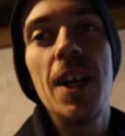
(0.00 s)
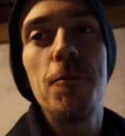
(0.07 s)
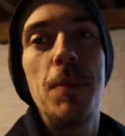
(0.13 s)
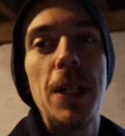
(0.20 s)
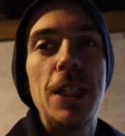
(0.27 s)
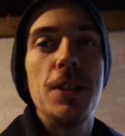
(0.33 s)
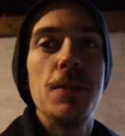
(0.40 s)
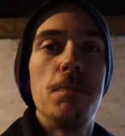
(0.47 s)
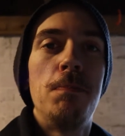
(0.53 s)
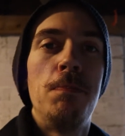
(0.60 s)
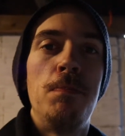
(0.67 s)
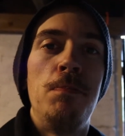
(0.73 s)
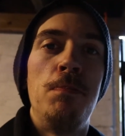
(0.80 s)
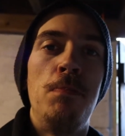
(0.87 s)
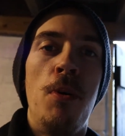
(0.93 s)
have been
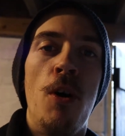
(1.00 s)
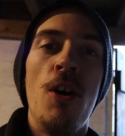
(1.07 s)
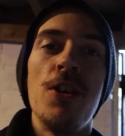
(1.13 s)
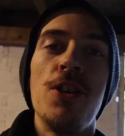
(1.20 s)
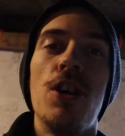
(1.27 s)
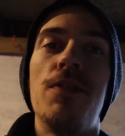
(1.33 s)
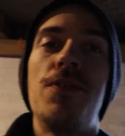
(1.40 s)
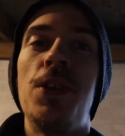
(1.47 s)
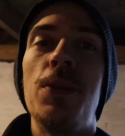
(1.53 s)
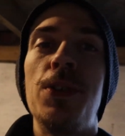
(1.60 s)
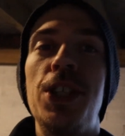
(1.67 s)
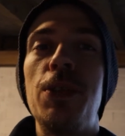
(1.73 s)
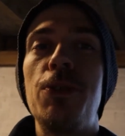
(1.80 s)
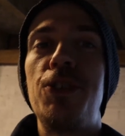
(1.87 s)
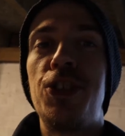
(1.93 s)
putting off doing
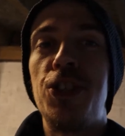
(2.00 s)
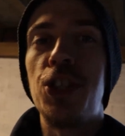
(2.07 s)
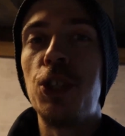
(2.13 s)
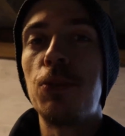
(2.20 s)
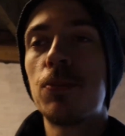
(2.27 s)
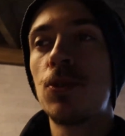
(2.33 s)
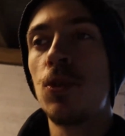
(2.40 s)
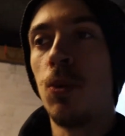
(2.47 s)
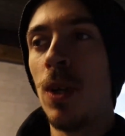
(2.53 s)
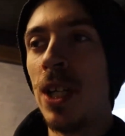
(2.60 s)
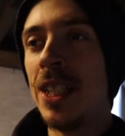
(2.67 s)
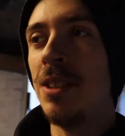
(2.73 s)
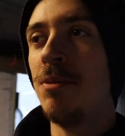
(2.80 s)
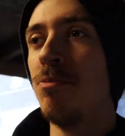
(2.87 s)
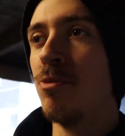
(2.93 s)
YouTube
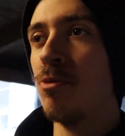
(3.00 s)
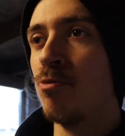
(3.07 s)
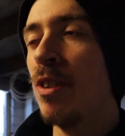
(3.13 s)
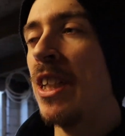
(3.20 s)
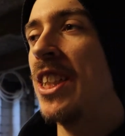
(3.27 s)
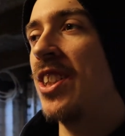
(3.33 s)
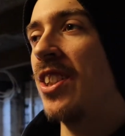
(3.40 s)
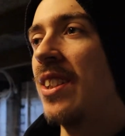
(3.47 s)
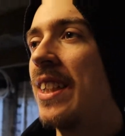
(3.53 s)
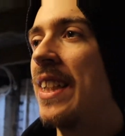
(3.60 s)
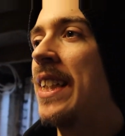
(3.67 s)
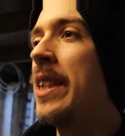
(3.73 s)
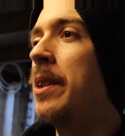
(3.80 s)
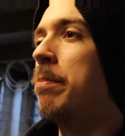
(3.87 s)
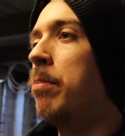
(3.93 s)
quite
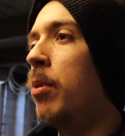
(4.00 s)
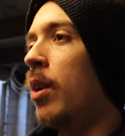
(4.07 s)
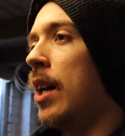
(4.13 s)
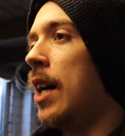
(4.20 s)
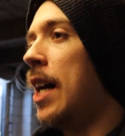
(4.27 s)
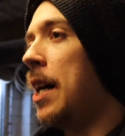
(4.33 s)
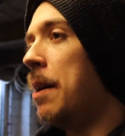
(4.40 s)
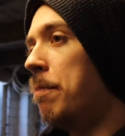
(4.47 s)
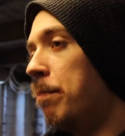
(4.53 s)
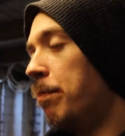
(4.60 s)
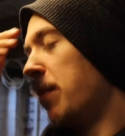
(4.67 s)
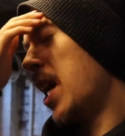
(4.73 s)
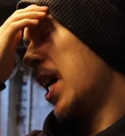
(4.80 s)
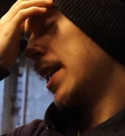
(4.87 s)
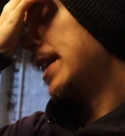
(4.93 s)
recently, but
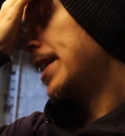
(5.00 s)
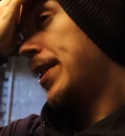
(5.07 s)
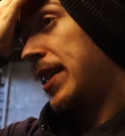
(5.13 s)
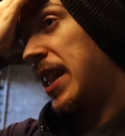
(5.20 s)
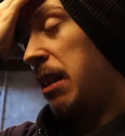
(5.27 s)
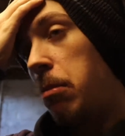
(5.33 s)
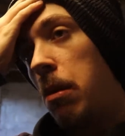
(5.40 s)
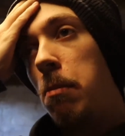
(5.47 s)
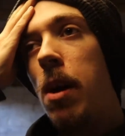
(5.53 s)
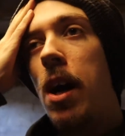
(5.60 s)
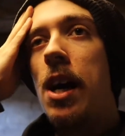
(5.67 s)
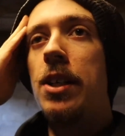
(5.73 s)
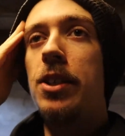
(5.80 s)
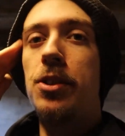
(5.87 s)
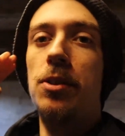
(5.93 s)
I need to get my
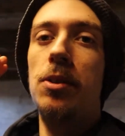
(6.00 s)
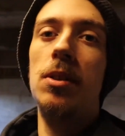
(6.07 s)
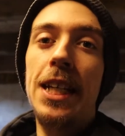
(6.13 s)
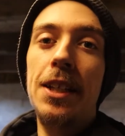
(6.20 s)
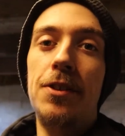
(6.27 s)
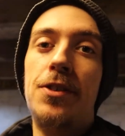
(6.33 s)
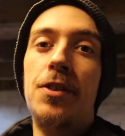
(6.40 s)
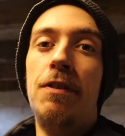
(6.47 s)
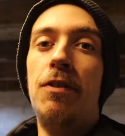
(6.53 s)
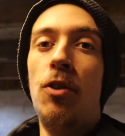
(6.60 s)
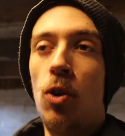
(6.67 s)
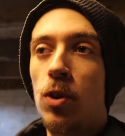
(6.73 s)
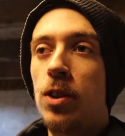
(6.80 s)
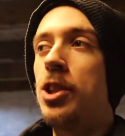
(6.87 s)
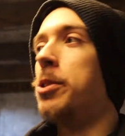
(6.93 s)
mind into
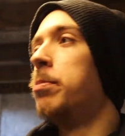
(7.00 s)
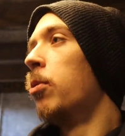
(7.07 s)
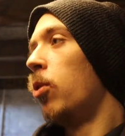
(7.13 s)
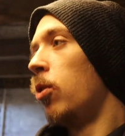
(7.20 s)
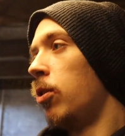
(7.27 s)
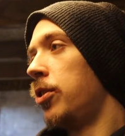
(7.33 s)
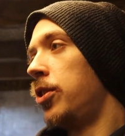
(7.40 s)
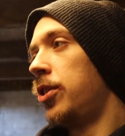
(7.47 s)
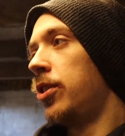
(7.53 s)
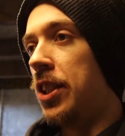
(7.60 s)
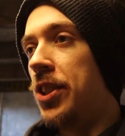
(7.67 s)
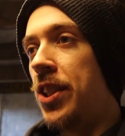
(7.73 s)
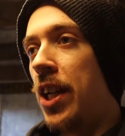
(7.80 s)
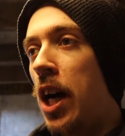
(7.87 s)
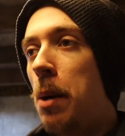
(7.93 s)
focus mode and
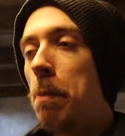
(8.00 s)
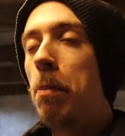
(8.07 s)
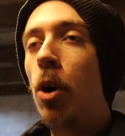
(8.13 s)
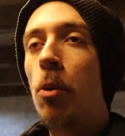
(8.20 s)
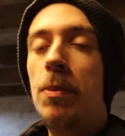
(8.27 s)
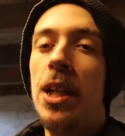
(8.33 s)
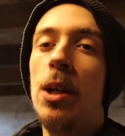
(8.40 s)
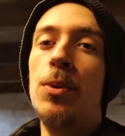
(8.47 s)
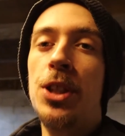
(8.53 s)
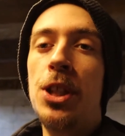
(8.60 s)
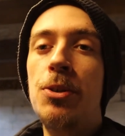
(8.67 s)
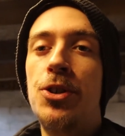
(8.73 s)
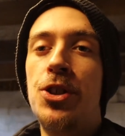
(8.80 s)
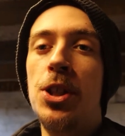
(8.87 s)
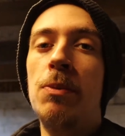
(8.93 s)
start pumping out
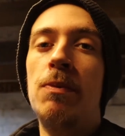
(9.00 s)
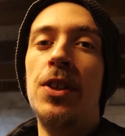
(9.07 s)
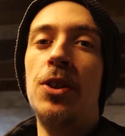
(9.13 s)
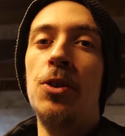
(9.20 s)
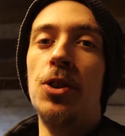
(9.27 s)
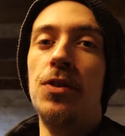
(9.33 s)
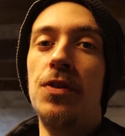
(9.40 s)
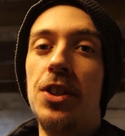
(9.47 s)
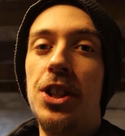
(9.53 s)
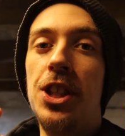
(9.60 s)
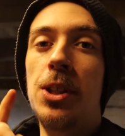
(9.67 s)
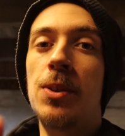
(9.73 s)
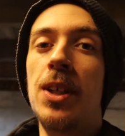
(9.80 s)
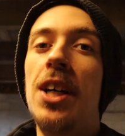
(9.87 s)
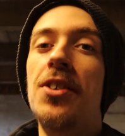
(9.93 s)
YouTube videos for
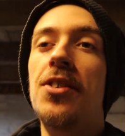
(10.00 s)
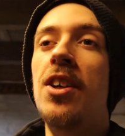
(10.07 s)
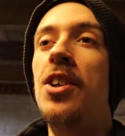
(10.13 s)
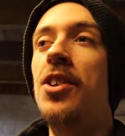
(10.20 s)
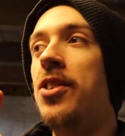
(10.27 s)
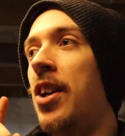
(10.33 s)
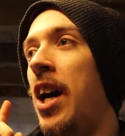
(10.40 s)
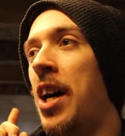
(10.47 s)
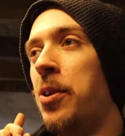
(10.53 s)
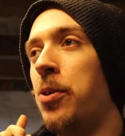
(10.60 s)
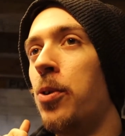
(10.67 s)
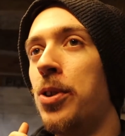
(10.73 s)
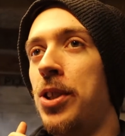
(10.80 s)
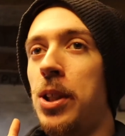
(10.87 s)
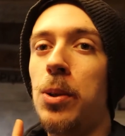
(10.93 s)
you guys because I
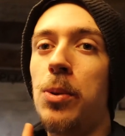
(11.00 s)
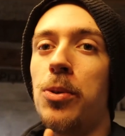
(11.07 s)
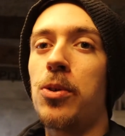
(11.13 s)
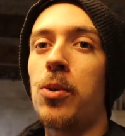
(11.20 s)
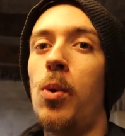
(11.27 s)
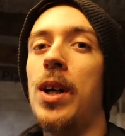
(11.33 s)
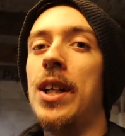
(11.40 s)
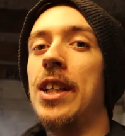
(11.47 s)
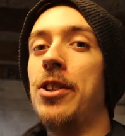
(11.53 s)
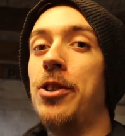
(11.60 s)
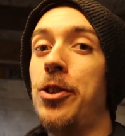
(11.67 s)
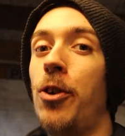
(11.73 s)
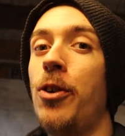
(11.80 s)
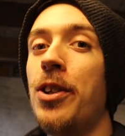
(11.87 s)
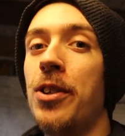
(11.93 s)
know you quite
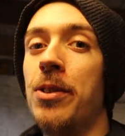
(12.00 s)
enjoy